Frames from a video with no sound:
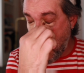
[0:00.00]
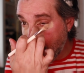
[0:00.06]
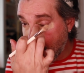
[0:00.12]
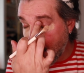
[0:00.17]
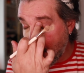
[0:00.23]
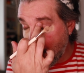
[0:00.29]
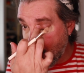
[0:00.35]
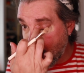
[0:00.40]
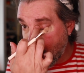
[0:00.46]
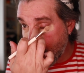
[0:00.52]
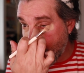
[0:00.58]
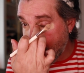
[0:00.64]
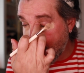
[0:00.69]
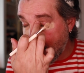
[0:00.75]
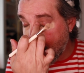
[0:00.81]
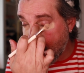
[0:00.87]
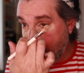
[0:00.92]
Kind of
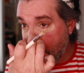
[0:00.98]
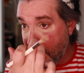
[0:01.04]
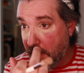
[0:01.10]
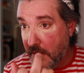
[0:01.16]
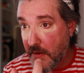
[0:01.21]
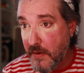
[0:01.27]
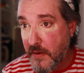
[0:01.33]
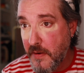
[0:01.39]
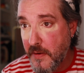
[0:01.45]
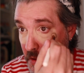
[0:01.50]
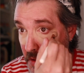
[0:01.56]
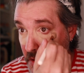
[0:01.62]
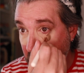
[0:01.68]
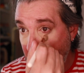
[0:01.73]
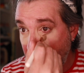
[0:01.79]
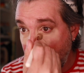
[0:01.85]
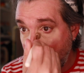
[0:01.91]
overdid it there.
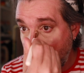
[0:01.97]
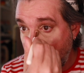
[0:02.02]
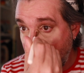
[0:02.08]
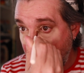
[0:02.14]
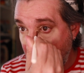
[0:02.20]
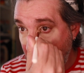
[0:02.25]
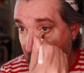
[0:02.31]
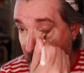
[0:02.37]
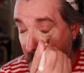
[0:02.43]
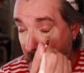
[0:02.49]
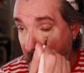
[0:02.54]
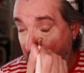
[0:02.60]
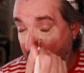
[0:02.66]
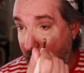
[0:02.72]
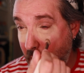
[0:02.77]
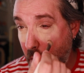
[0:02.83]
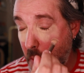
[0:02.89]

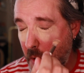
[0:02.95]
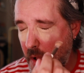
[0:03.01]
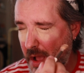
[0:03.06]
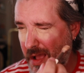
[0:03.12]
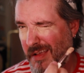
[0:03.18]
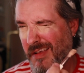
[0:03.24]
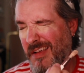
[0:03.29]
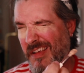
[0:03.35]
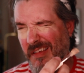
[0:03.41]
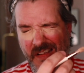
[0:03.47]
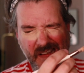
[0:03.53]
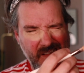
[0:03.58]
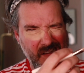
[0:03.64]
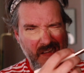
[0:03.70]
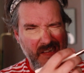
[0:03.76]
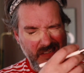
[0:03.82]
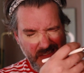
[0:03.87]
Ow.
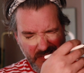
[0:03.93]
Ah.